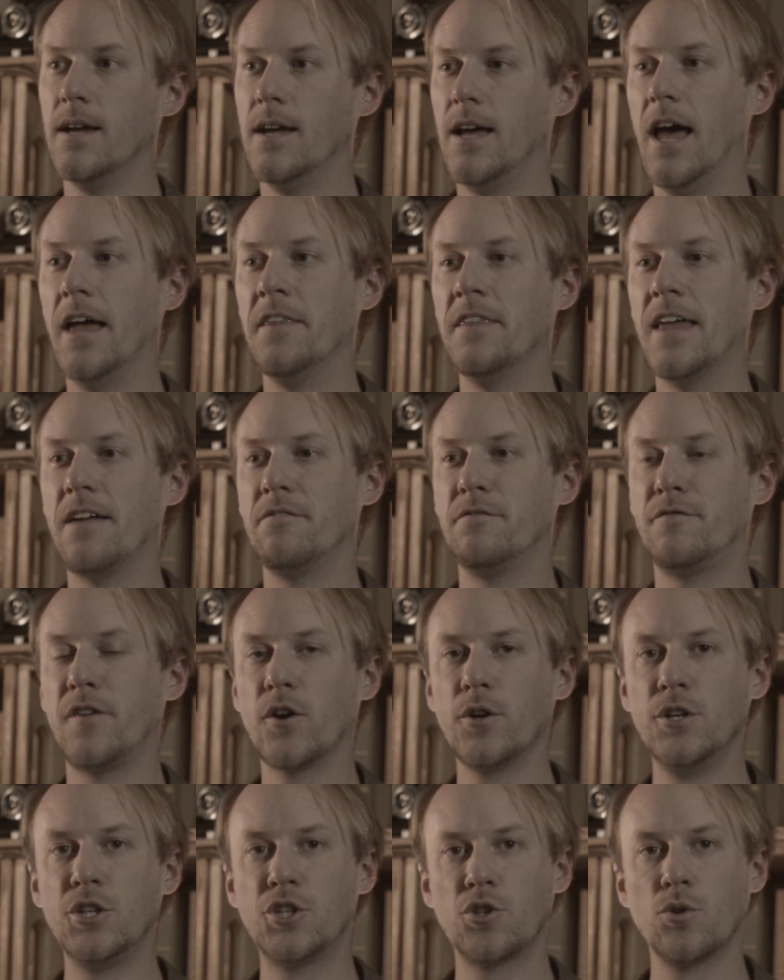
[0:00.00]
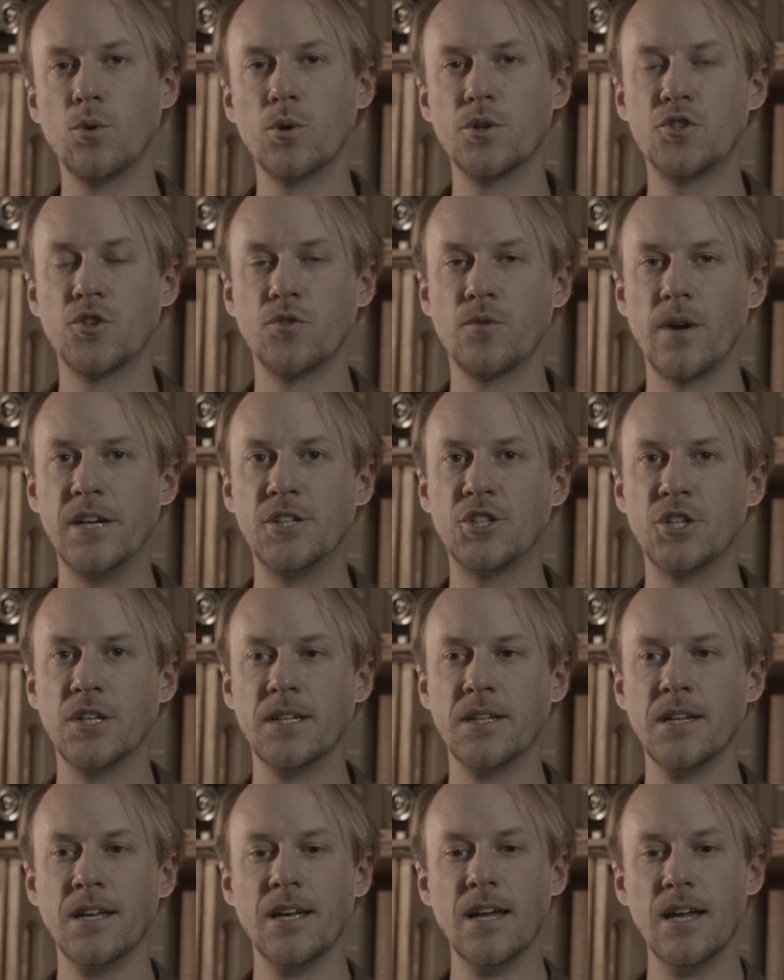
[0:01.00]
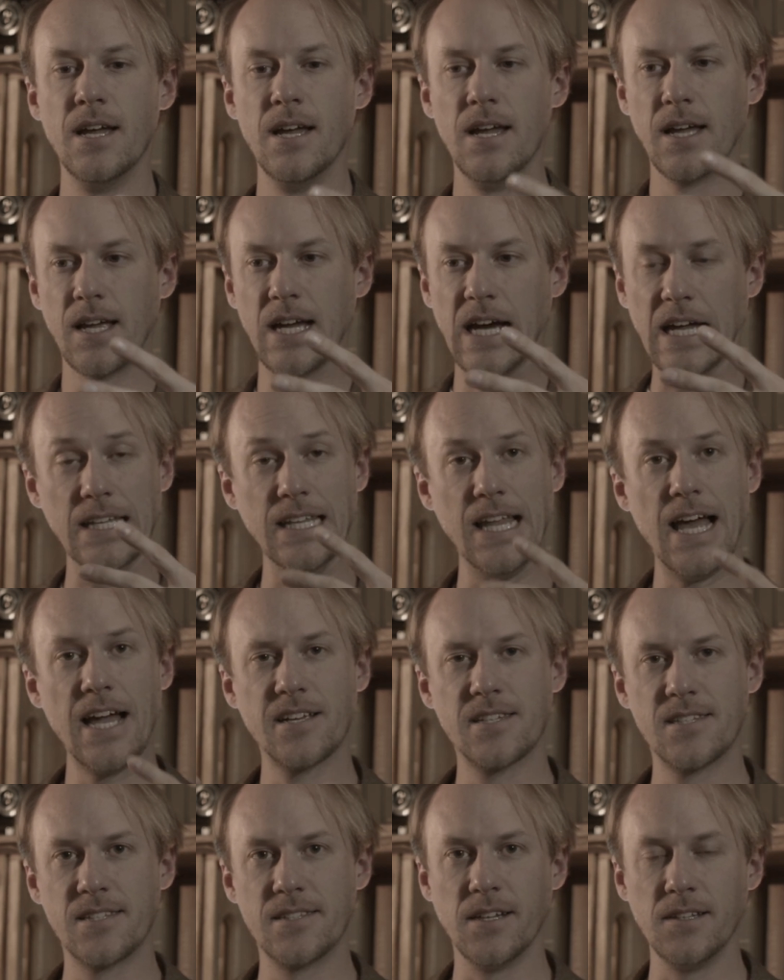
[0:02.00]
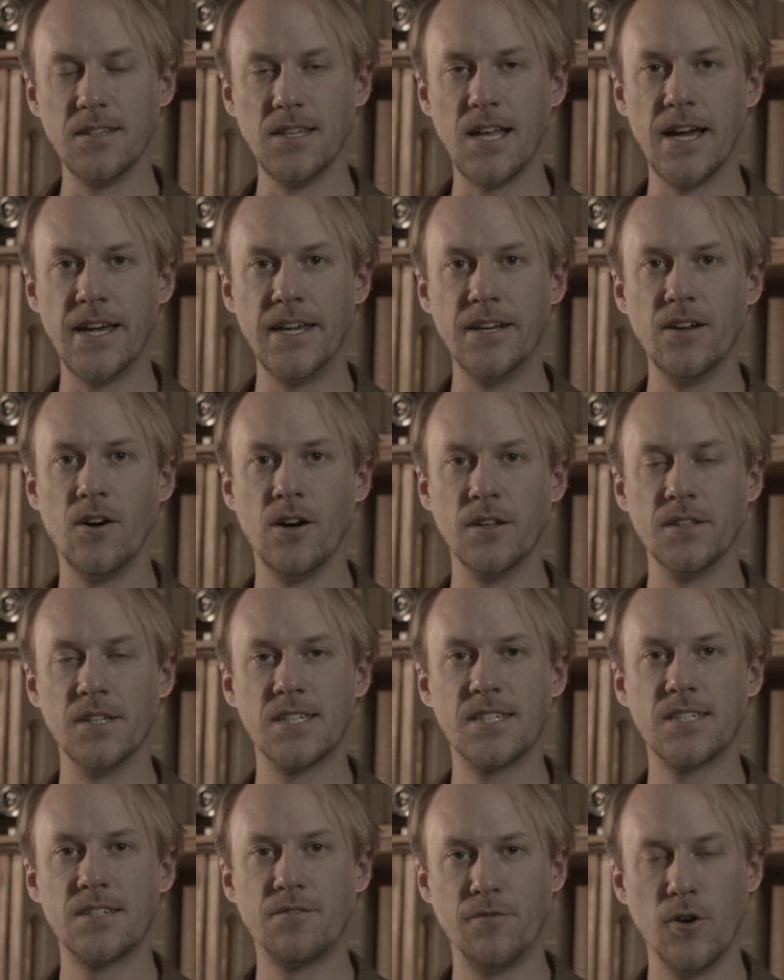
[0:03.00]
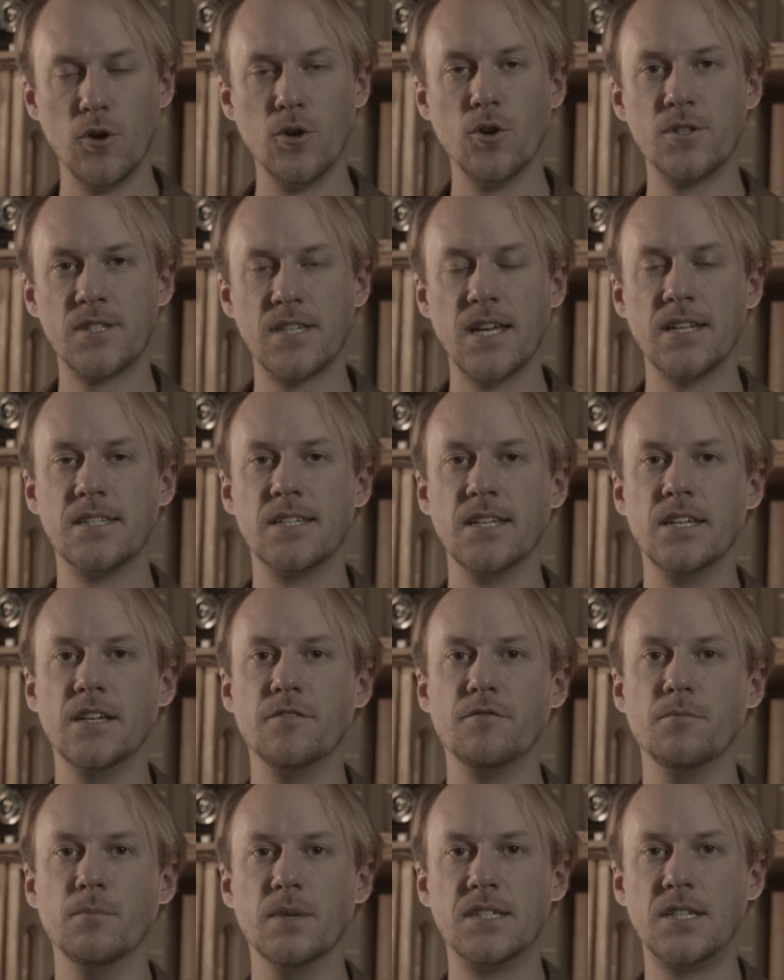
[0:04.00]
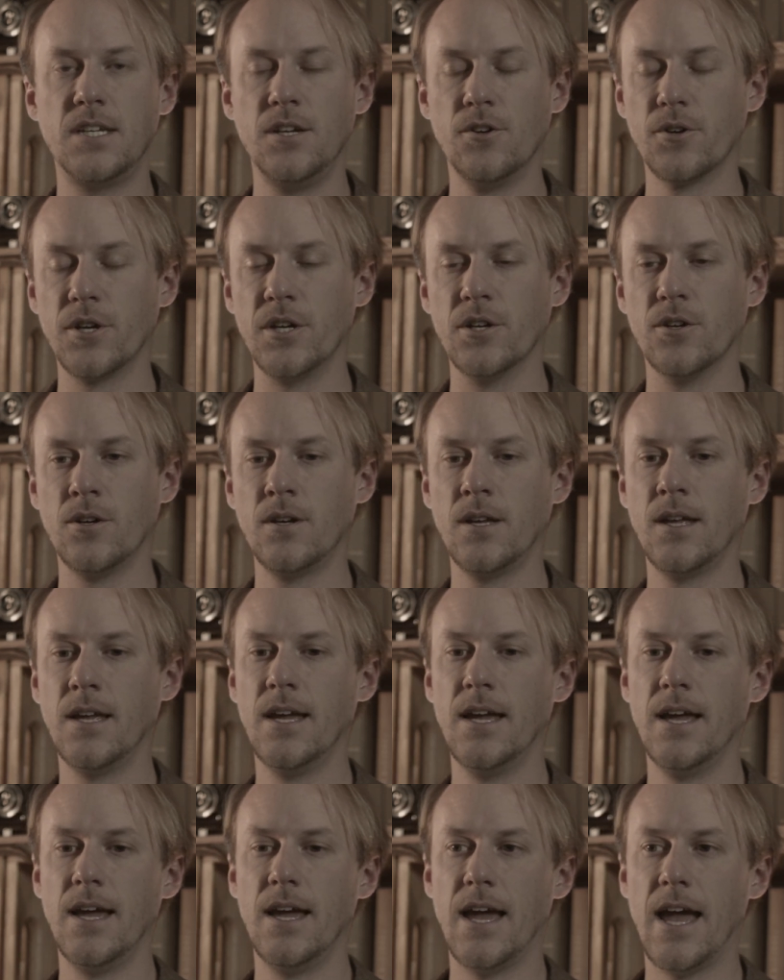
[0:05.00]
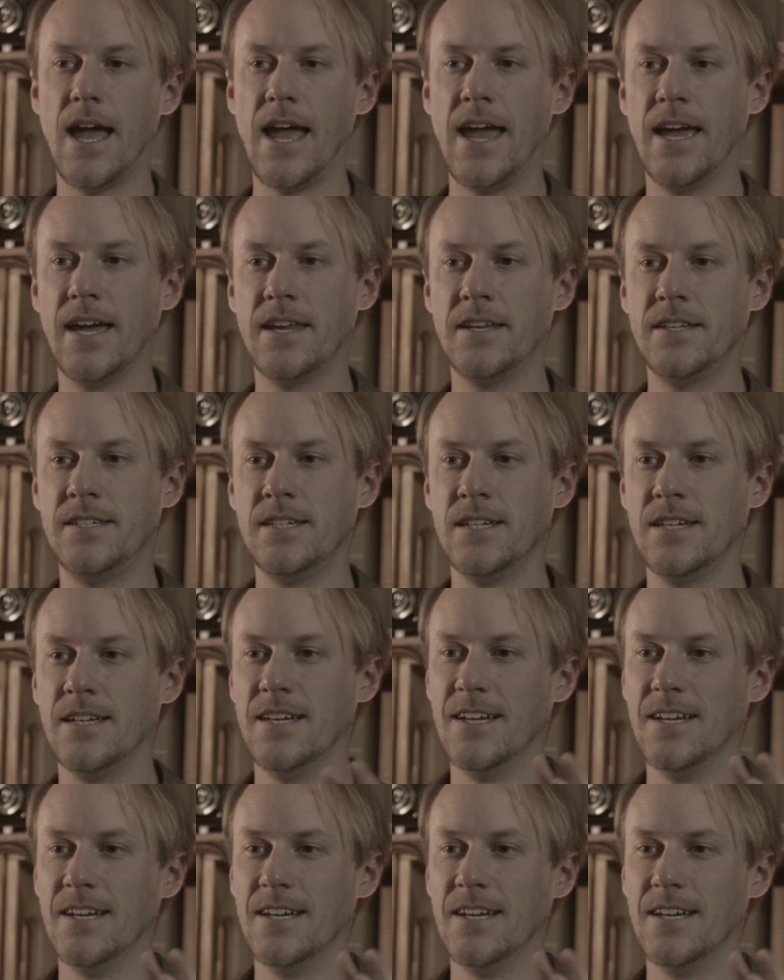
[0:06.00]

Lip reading: and that very short duration collects the light on this photosensitive material and